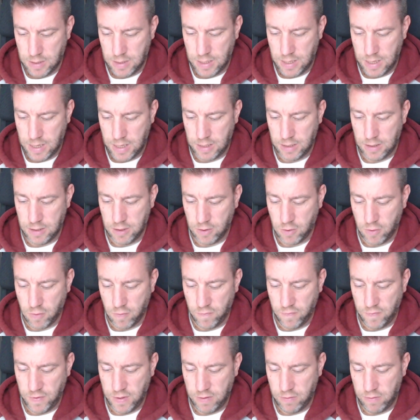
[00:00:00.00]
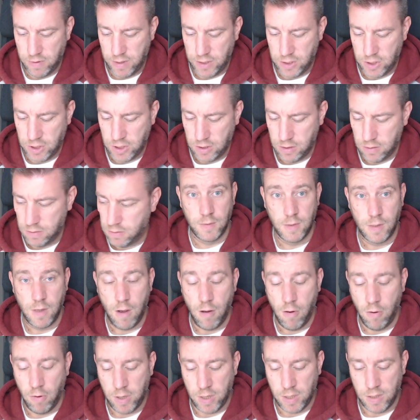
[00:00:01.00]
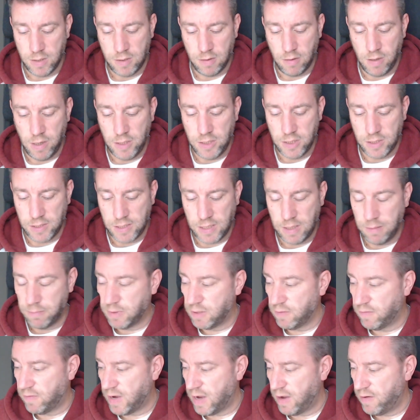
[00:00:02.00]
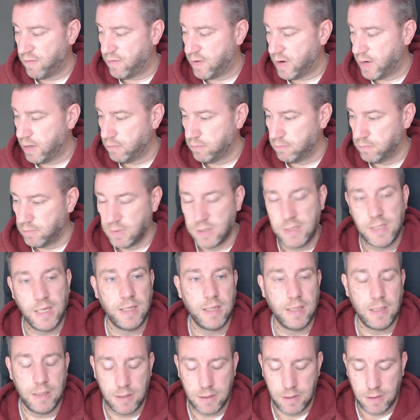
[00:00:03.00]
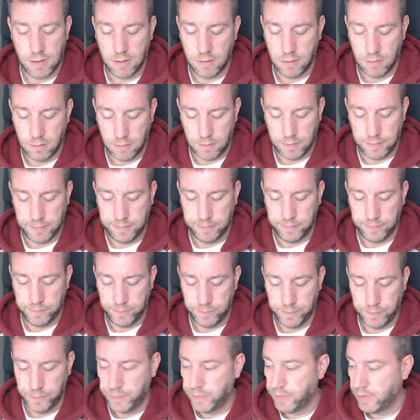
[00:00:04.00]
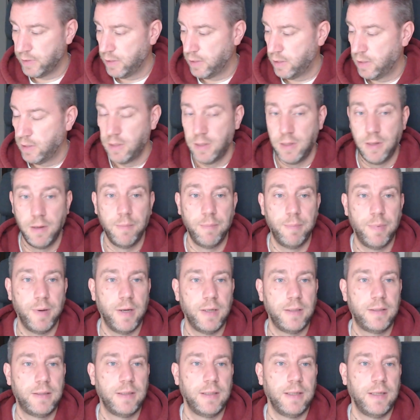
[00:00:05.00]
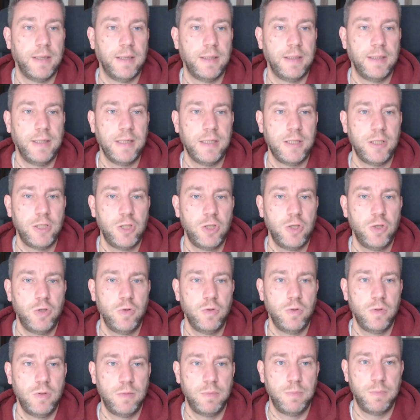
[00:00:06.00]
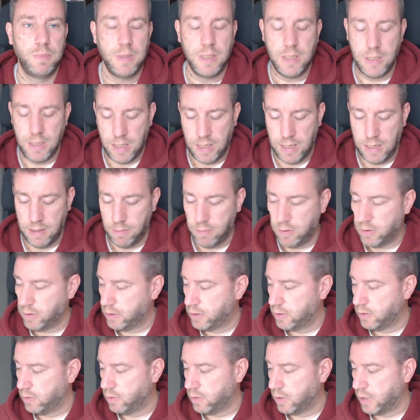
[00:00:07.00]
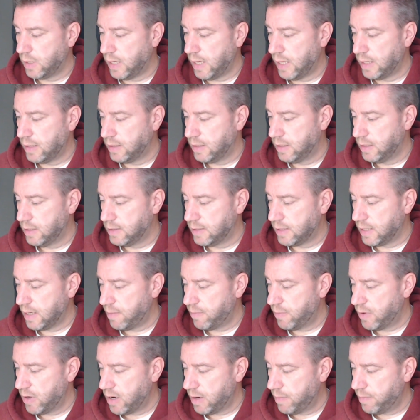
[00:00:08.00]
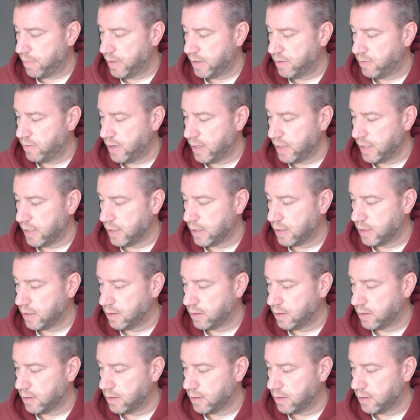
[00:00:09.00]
Enter configuration. Okay, so I just skipped the Wi-Fi settings. But that should be able to get this camera up and running.